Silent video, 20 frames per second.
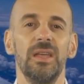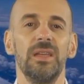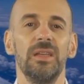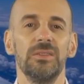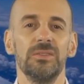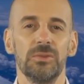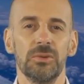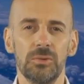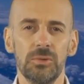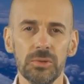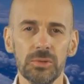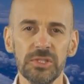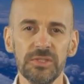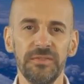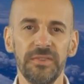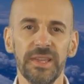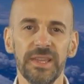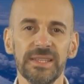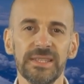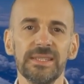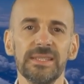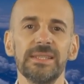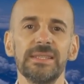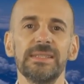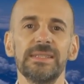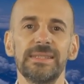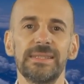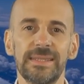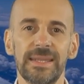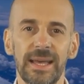The cruise phase
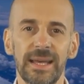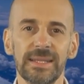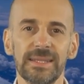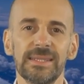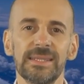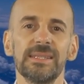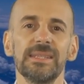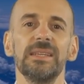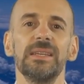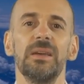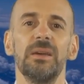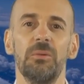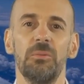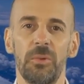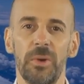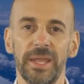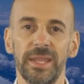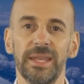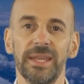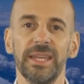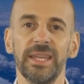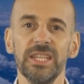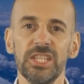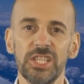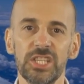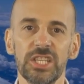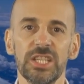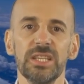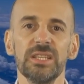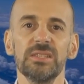starts when
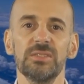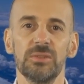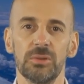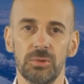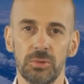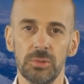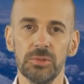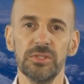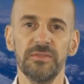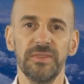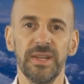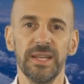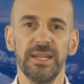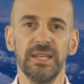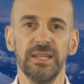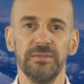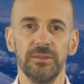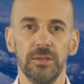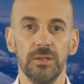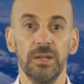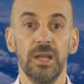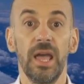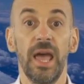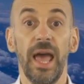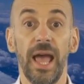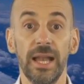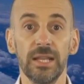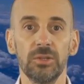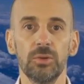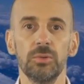reaching the cruise flight level,
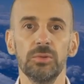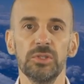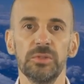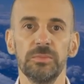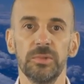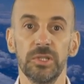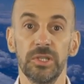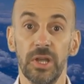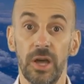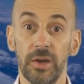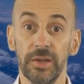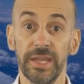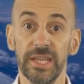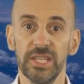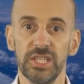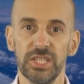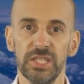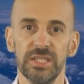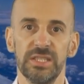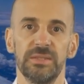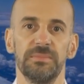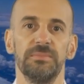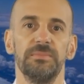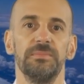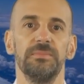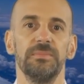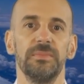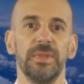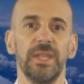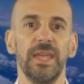alt cruise mode engages,
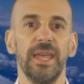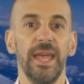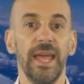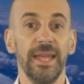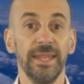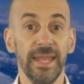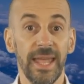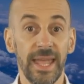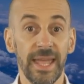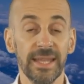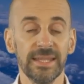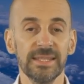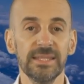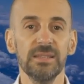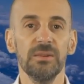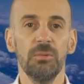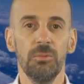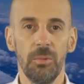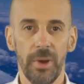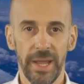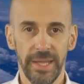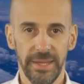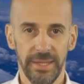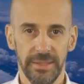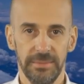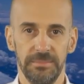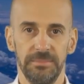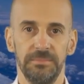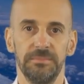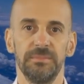and ends when
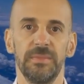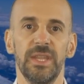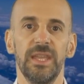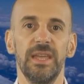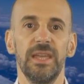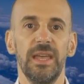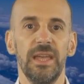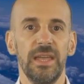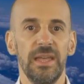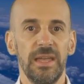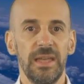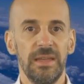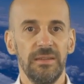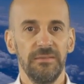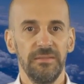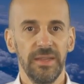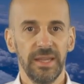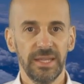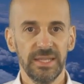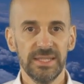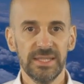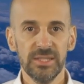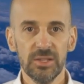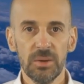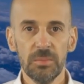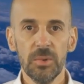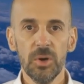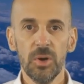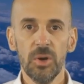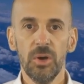there is no
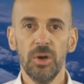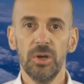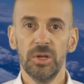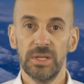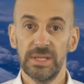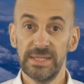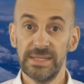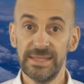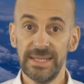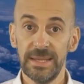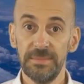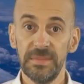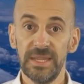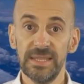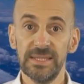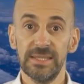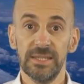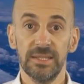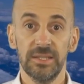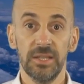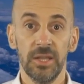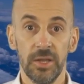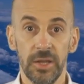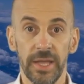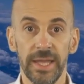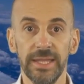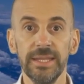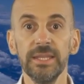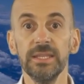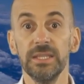more steep descent
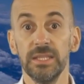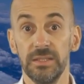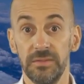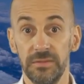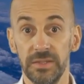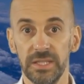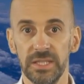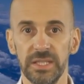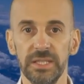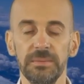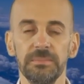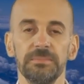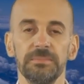ahead, if any.